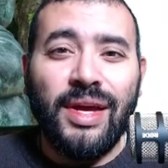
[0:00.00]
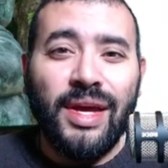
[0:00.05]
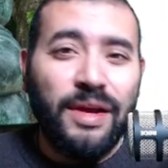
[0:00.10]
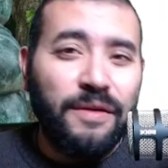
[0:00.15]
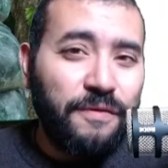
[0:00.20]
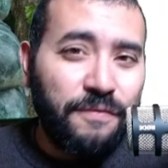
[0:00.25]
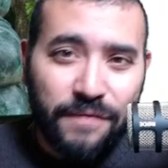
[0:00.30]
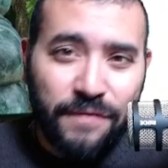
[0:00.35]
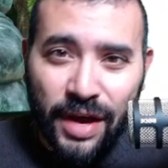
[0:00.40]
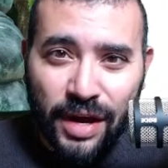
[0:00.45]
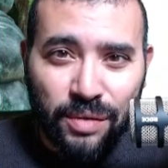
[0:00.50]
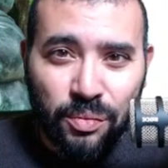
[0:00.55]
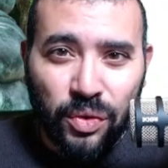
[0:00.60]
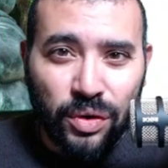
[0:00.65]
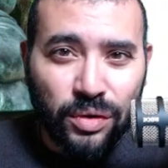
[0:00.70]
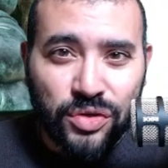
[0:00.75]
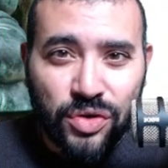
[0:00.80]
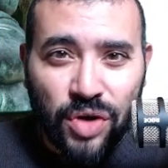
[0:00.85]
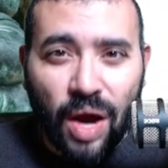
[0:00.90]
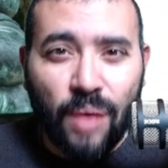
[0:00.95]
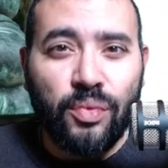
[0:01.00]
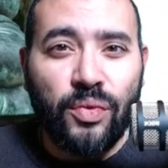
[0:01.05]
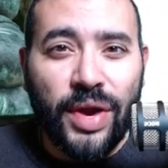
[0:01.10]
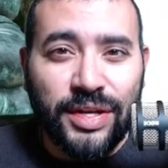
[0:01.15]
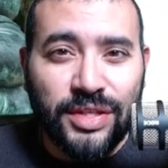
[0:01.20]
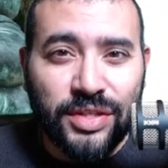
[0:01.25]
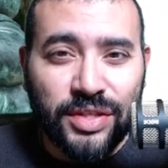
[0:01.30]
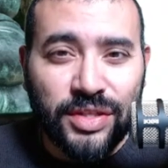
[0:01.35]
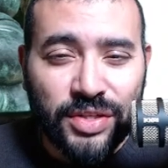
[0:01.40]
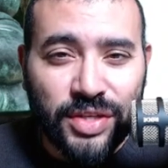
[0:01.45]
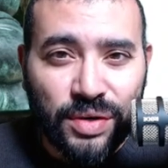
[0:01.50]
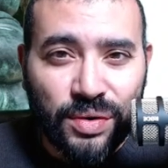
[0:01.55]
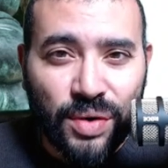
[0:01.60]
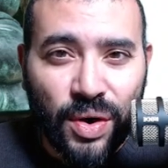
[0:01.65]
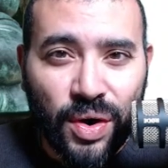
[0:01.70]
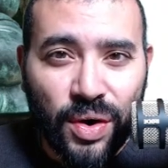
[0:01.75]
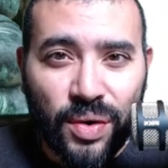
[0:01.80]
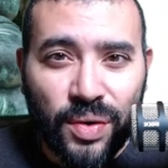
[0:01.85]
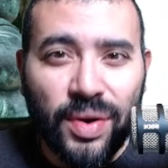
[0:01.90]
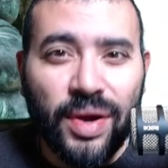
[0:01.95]
Fed will drop rates to
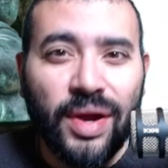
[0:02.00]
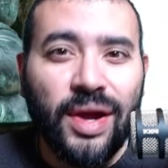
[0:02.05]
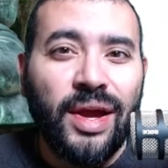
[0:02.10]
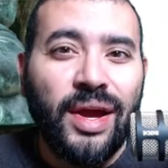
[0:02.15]
zero